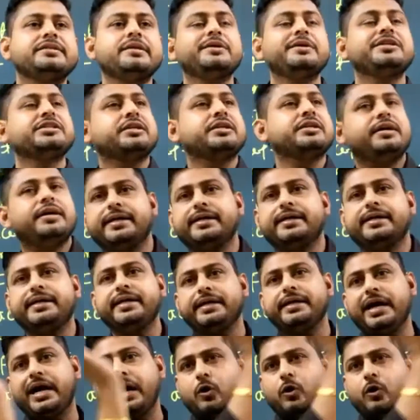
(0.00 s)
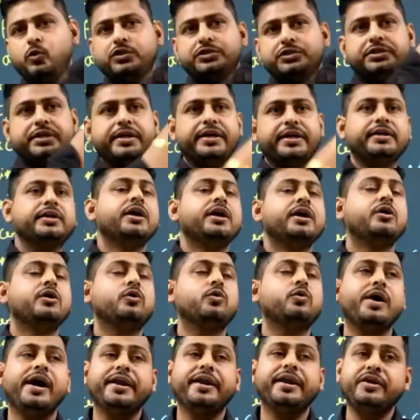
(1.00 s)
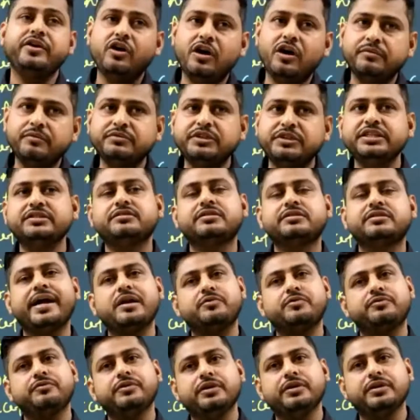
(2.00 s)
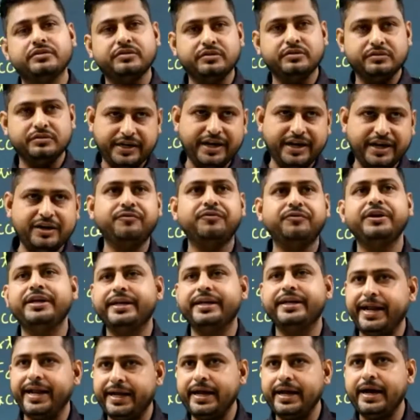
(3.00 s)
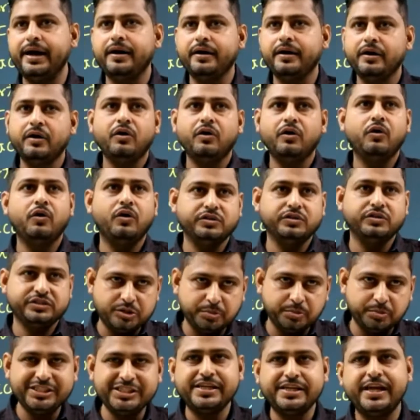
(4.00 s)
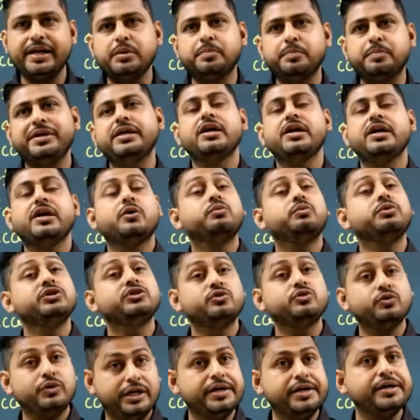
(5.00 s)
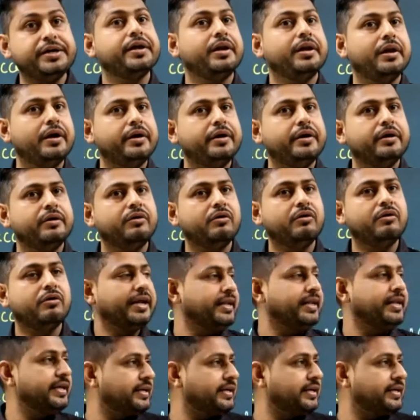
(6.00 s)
is connecting outside to any of these threat feed data or suspicious IP, we should get an alert. Or any